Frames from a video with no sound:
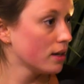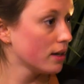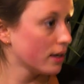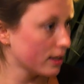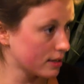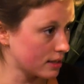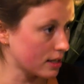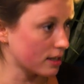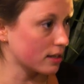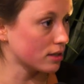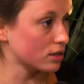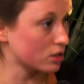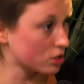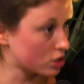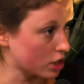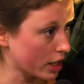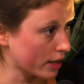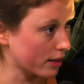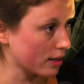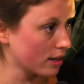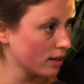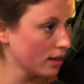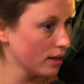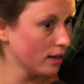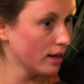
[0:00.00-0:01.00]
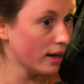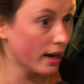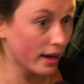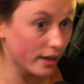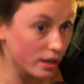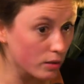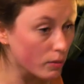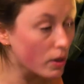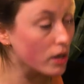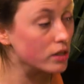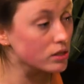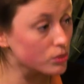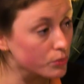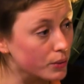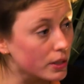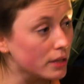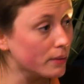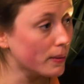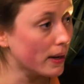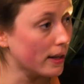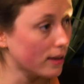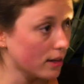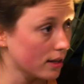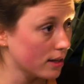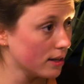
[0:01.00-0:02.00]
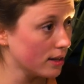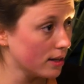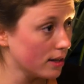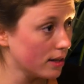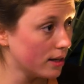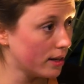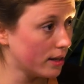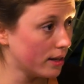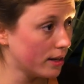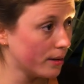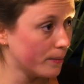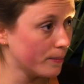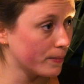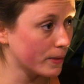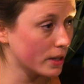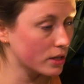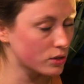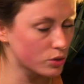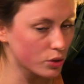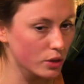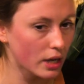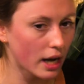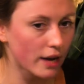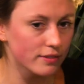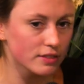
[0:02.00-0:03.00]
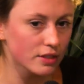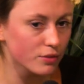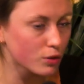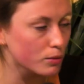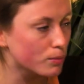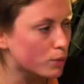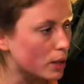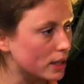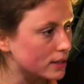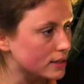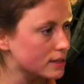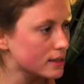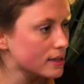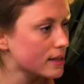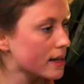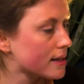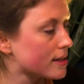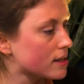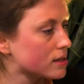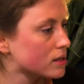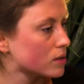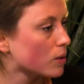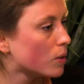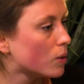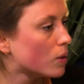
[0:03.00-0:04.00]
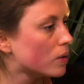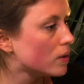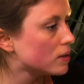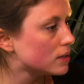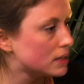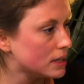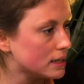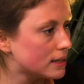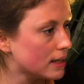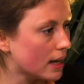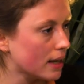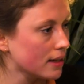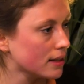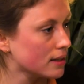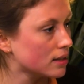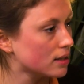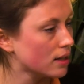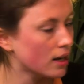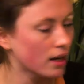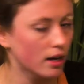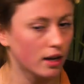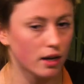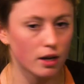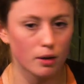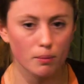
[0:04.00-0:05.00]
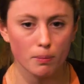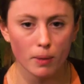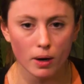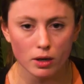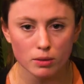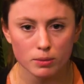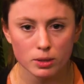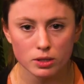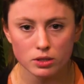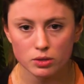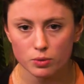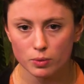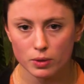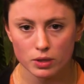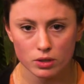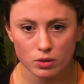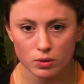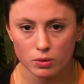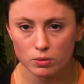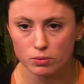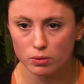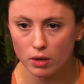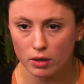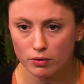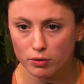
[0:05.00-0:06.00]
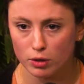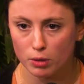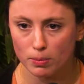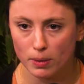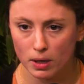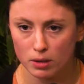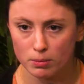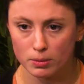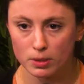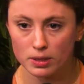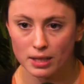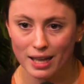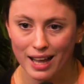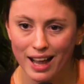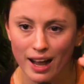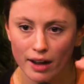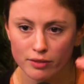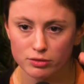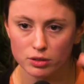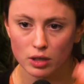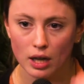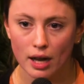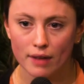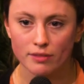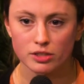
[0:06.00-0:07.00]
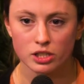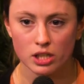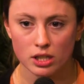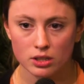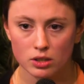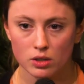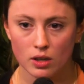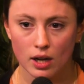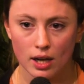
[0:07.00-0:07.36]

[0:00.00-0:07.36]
Exactly, to check. And it works really well. Um, so you have different practices like this. Or the Italian uh, parliament, when you run for the parliament, they have to have gender